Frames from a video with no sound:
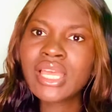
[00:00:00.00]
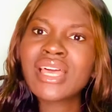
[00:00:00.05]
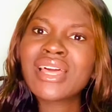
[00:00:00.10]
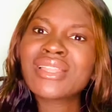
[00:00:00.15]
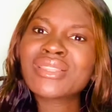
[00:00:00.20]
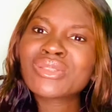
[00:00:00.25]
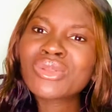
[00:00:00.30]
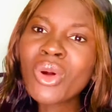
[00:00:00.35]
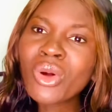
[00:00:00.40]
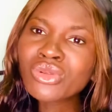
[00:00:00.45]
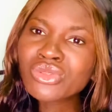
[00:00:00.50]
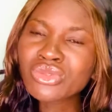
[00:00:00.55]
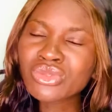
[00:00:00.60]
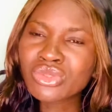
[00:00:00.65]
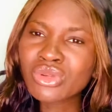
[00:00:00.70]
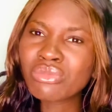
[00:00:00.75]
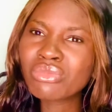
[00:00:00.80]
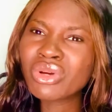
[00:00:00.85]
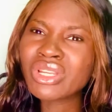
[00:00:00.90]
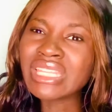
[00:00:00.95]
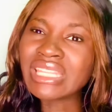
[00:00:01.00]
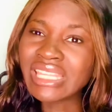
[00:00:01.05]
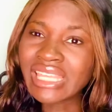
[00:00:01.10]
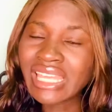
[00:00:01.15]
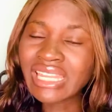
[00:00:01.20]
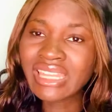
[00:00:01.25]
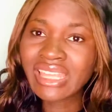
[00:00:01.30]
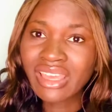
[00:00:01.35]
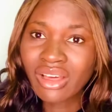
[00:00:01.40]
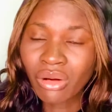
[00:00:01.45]
Talk to somebody, get
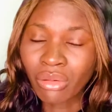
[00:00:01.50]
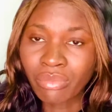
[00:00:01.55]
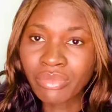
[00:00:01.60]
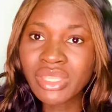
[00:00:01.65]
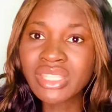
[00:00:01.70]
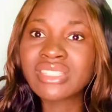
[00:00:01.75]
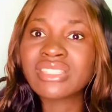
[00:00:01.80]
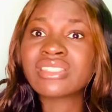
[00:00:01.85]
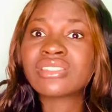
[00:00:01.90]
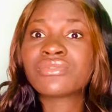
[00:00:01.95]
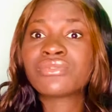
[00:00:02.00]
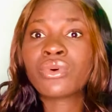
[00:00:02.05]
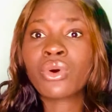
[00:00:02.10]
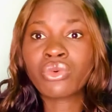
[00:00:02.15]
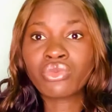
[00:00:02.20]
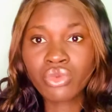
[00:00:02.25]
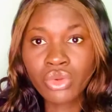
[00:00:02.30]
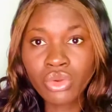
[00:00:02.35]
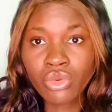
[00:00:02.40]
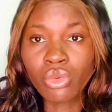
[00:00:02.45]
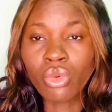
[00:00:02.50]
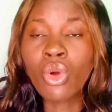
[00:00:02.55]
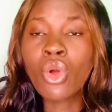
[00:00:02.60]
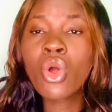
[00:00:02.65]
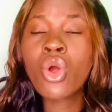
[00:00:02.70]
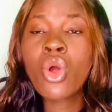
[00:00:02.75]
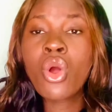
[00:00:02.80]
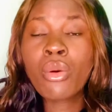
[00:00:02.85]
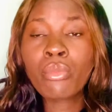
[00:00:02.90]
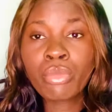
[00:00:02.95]
help. It is for real.
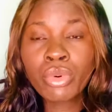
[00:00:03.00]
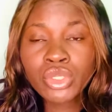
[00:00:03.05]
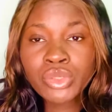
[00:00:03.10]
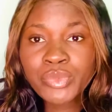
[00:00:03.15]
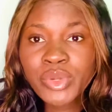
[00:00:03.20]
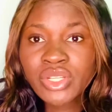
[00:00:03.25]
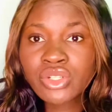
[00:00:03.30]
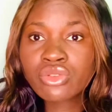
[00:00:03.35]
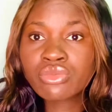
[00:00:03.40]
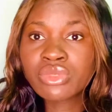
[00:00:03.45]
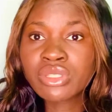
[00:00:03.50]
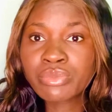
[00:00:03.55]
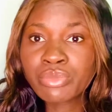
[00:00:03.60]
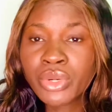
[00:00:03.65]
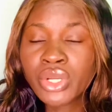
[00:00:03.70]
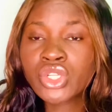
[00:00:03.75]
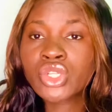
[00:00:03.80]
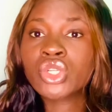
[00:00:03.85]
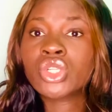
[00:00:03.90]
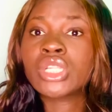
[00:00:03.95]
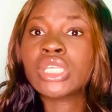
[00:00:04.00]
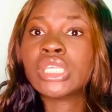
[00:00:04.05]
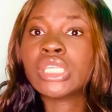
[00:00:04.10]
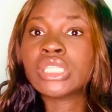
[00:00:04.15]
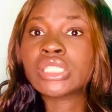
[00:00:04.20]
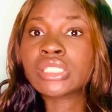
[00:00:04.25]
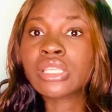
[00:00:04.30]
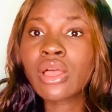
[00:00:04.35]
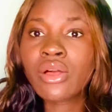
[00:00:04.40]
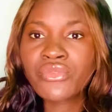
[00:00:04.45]
Postpartum depression is
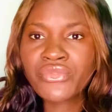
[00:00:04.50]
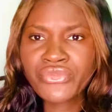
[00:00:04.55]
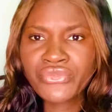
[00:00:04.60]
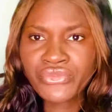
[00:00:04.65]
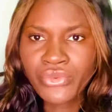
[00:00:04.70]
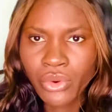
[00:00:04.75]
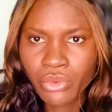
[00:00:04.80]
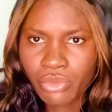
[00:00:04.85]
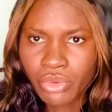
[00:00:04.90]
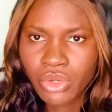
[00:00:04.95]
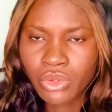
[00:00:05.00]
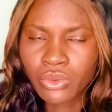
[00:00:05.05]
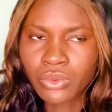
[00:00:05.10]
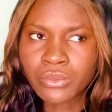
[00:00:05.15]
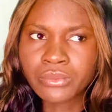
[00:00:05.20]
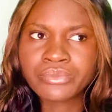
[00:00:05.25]
for real.